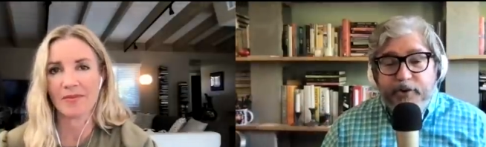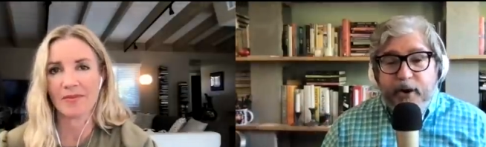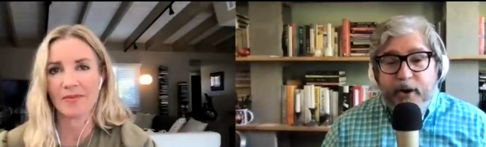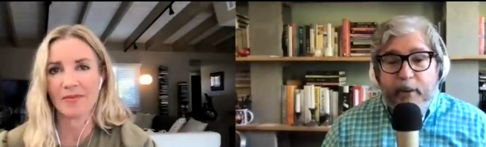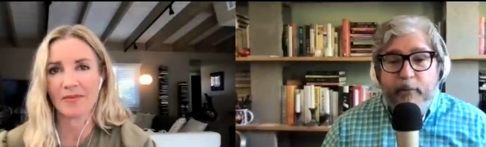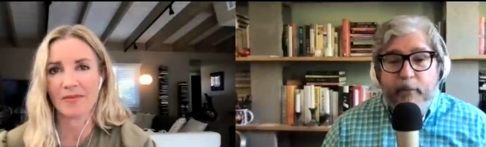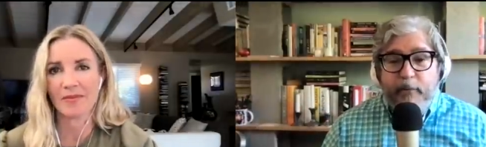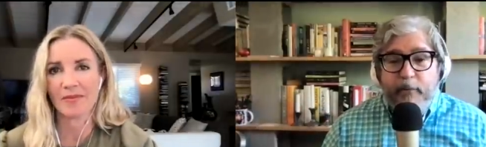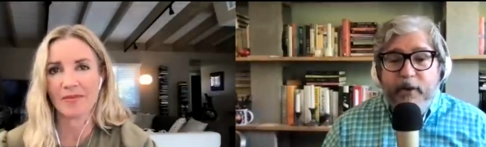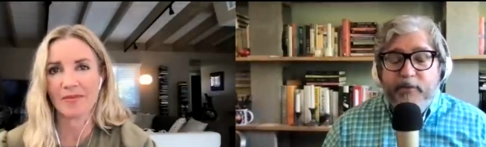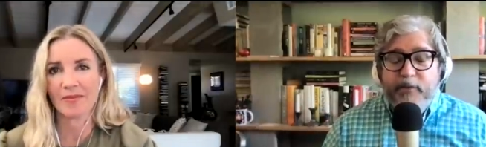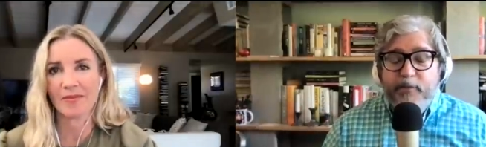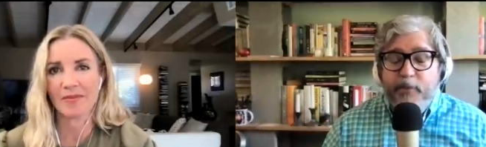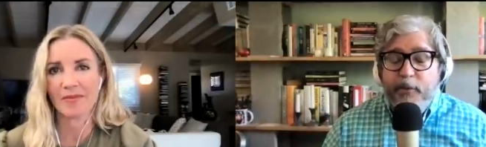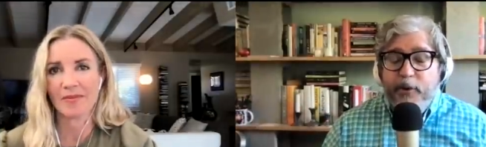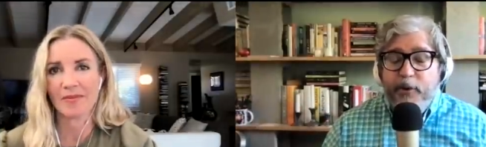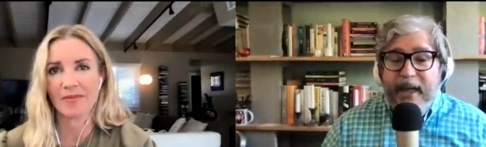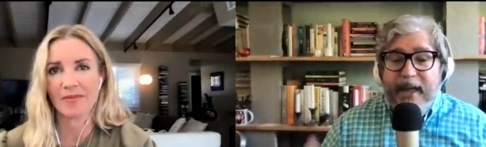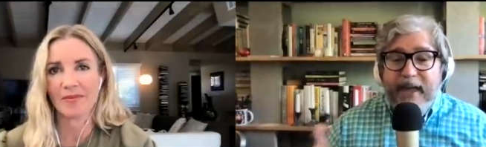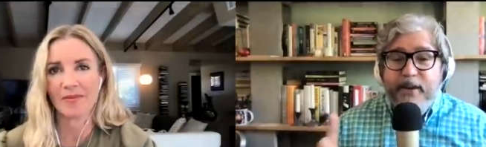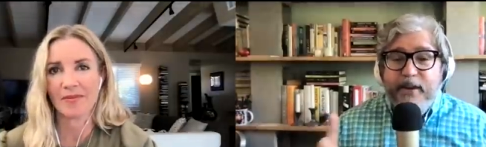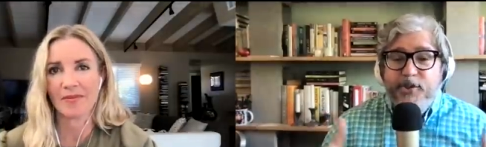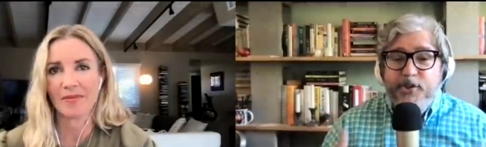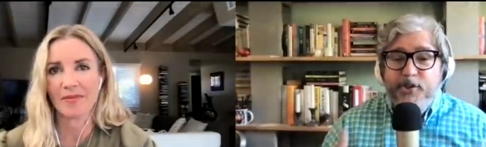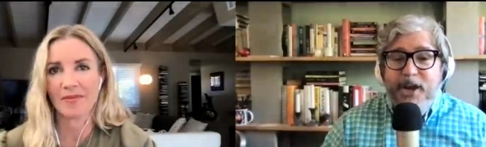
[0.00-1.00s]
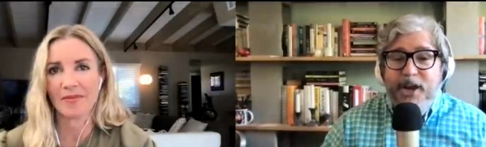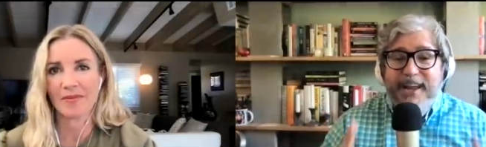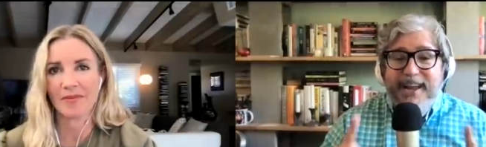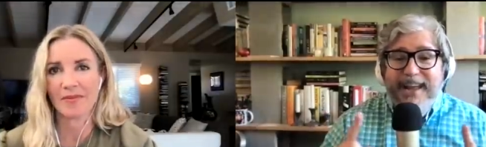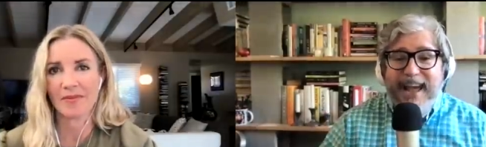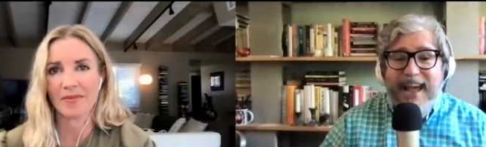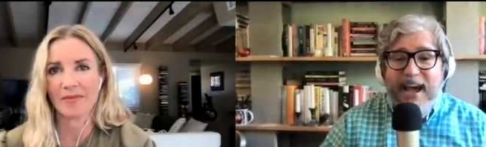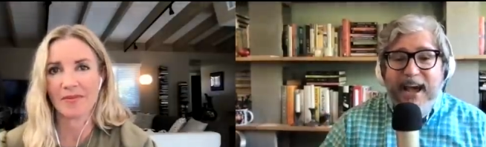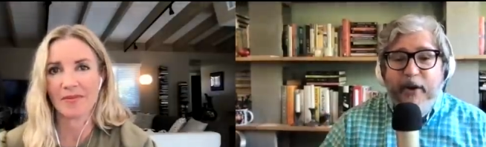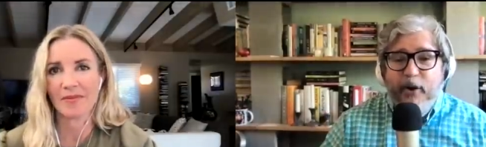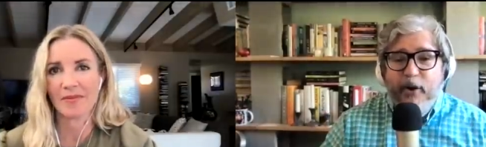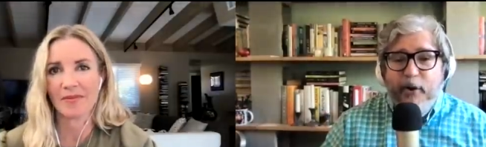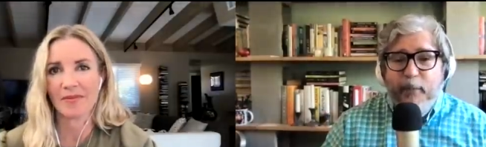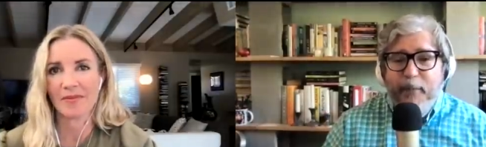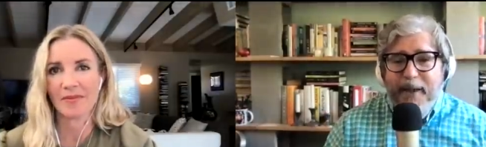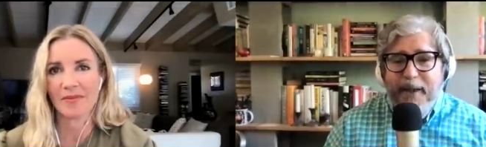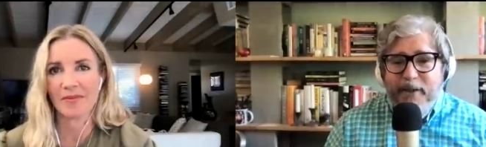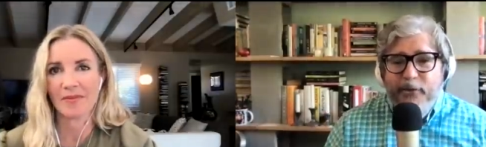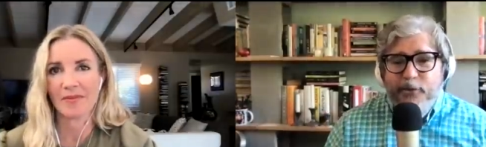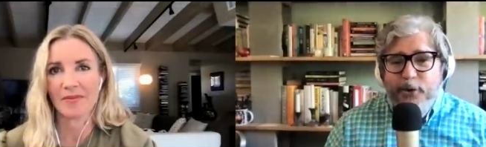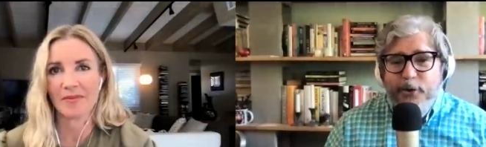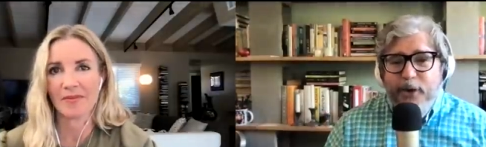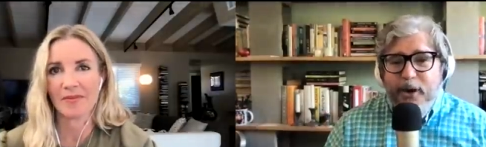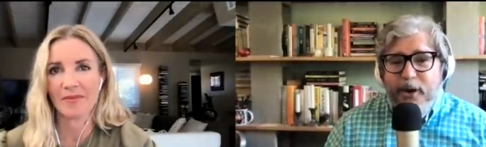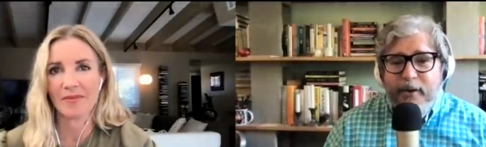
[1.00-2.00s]
Speaker 1: and Facebook, and check out our
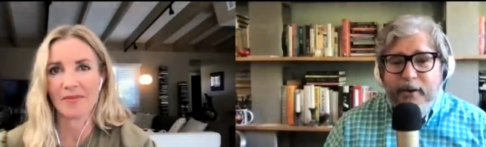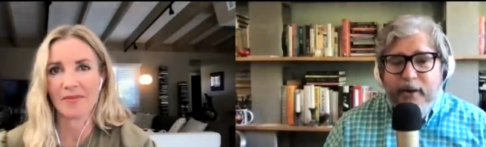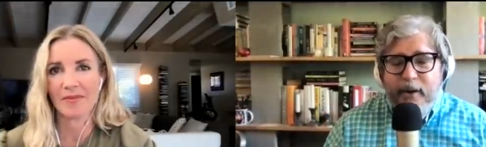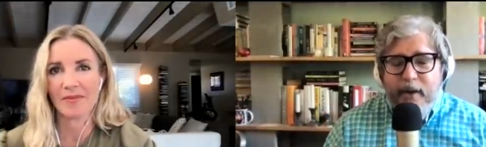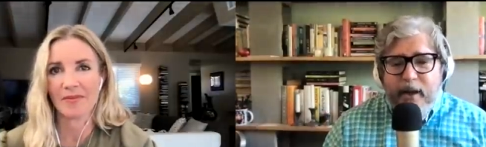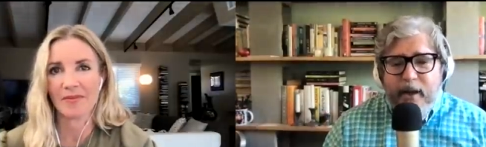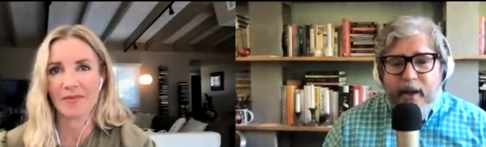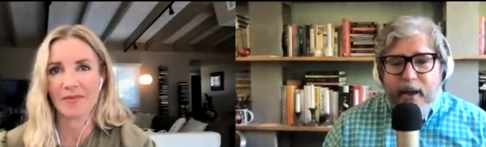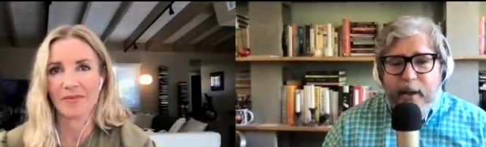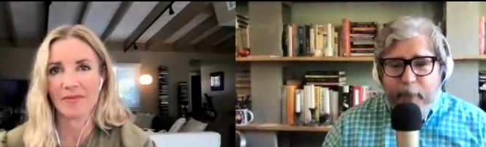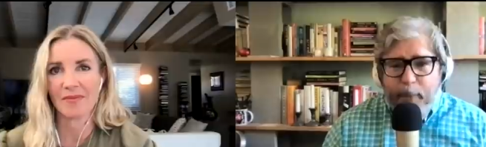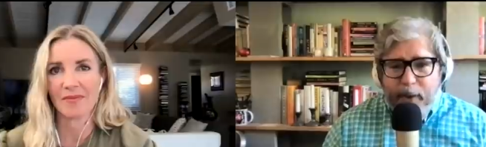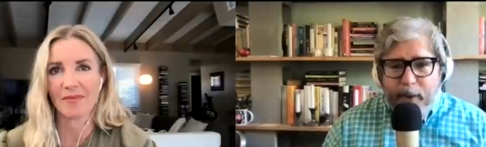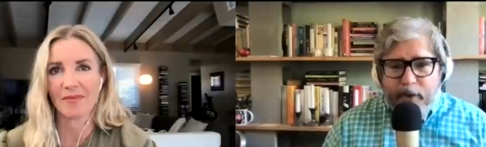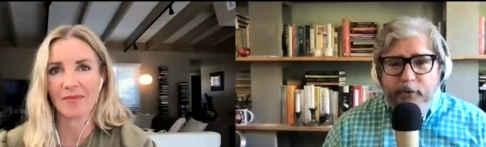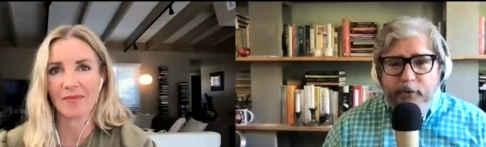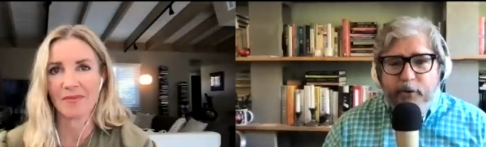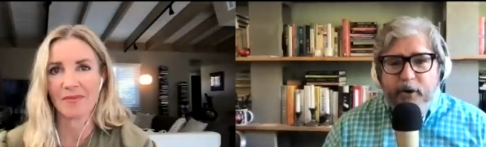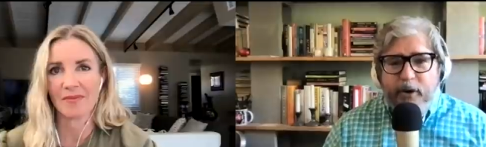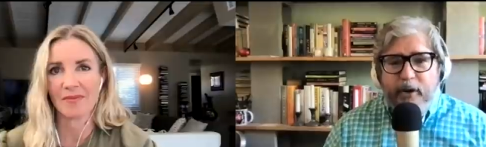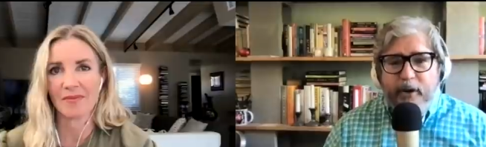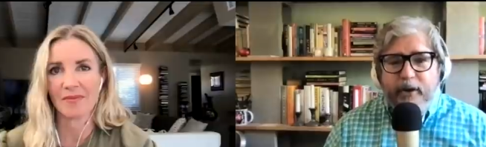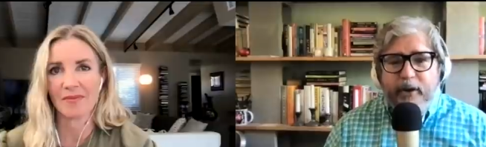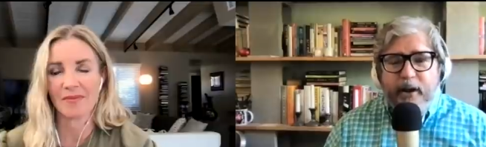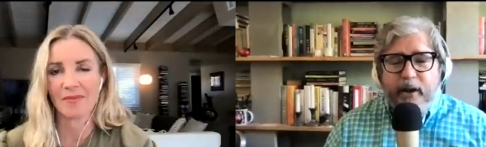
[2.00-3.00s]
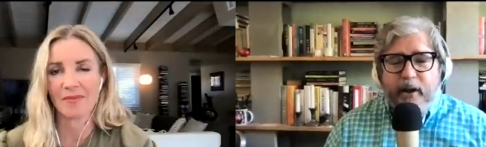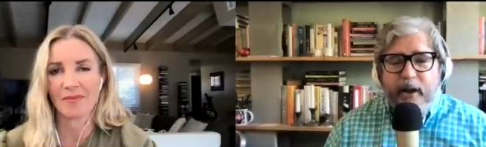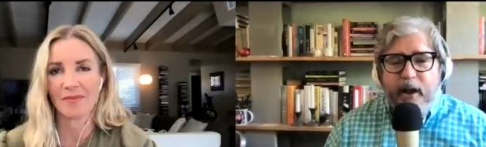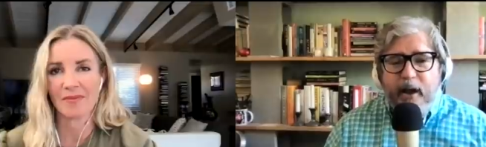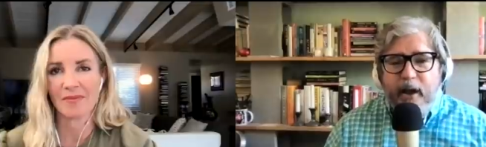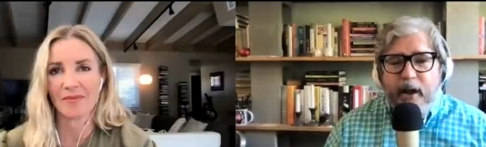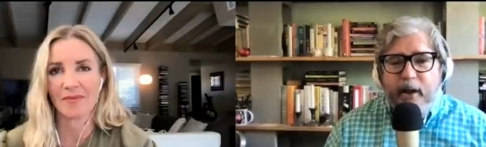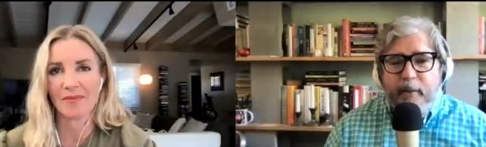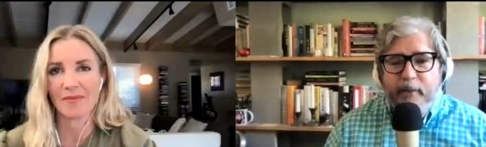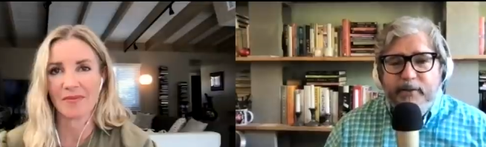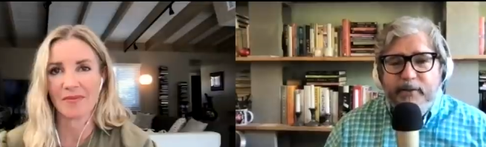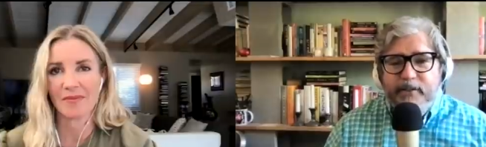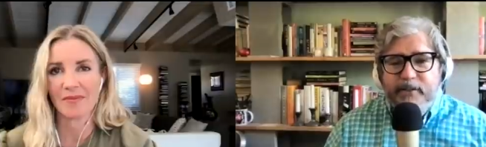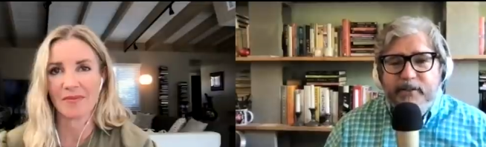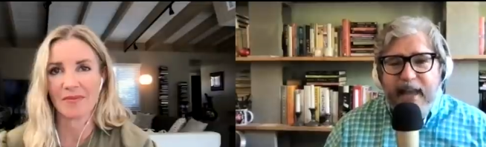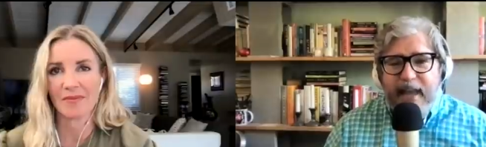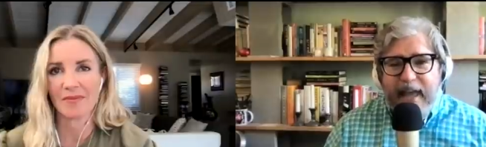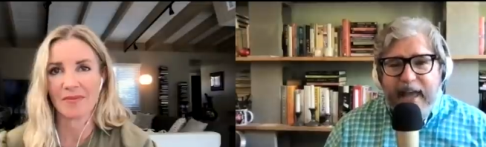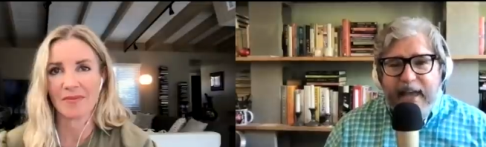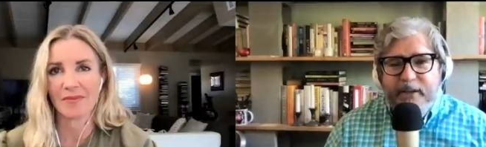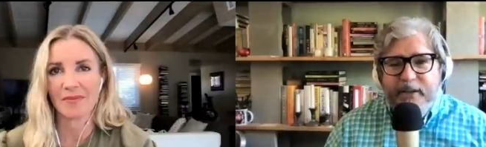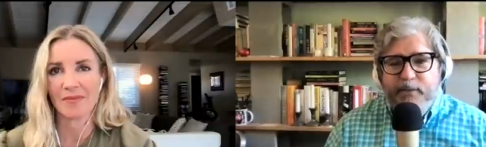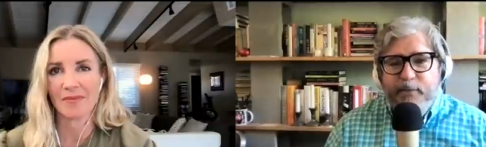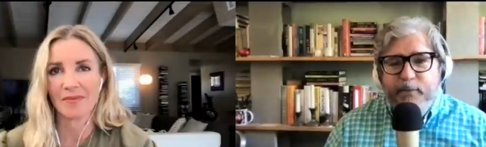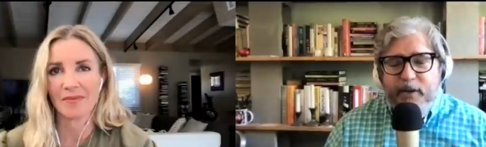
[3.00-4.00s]
Patreon at patreon.com
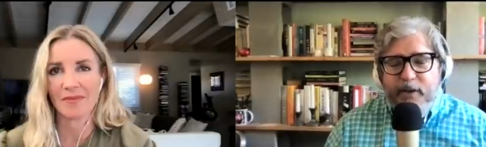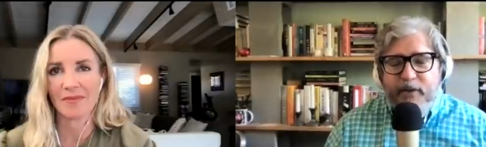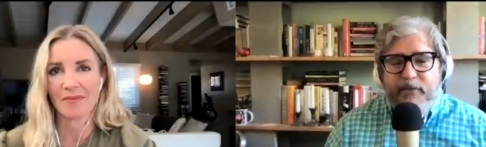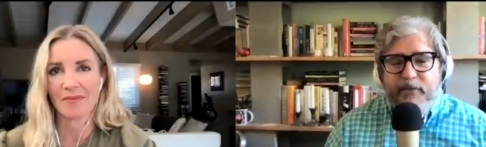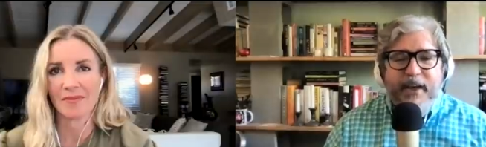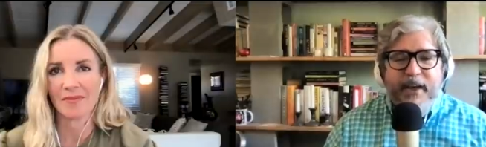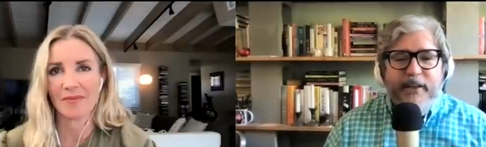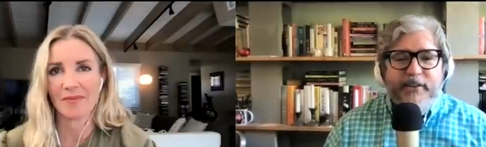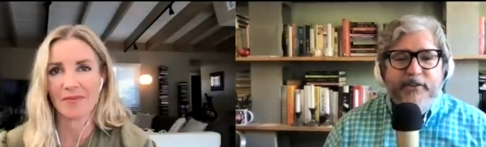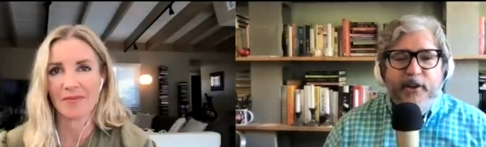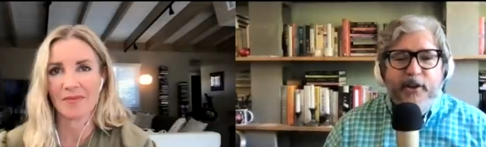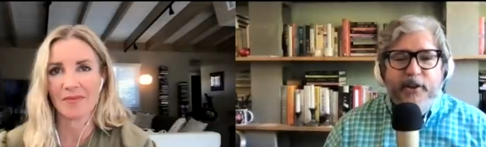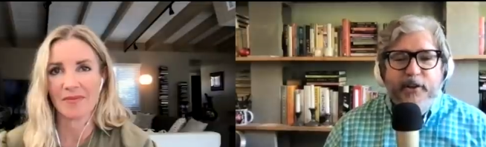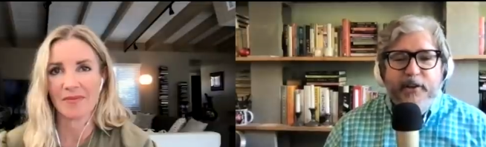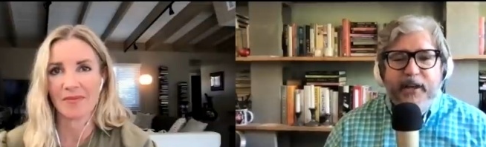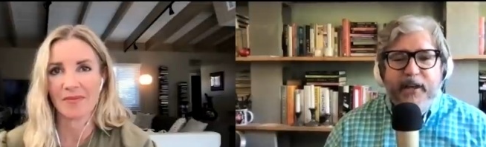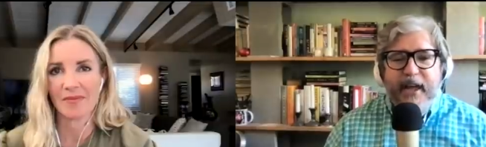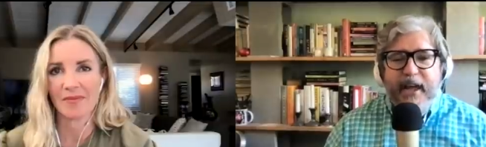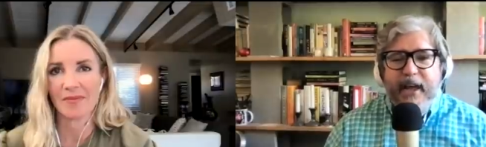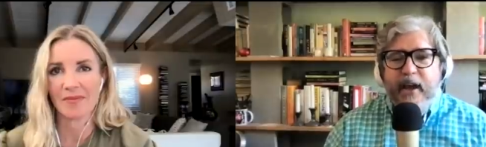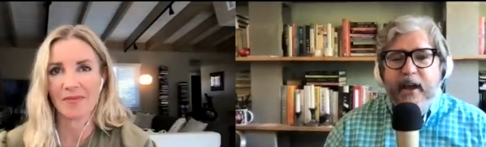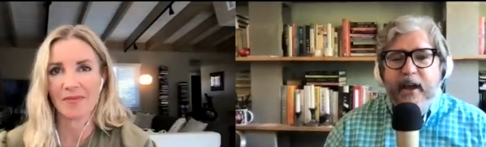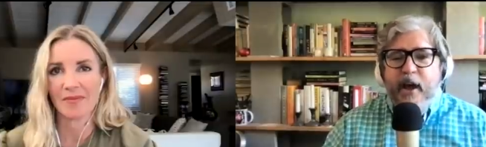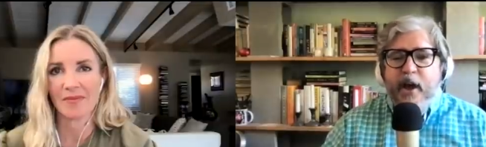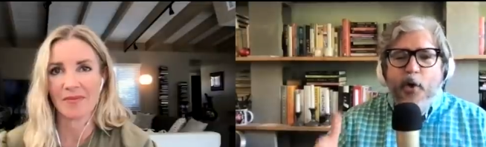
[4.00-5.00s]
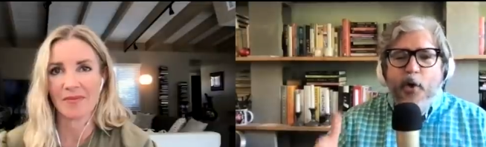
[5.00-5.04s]
slash BFast All Day.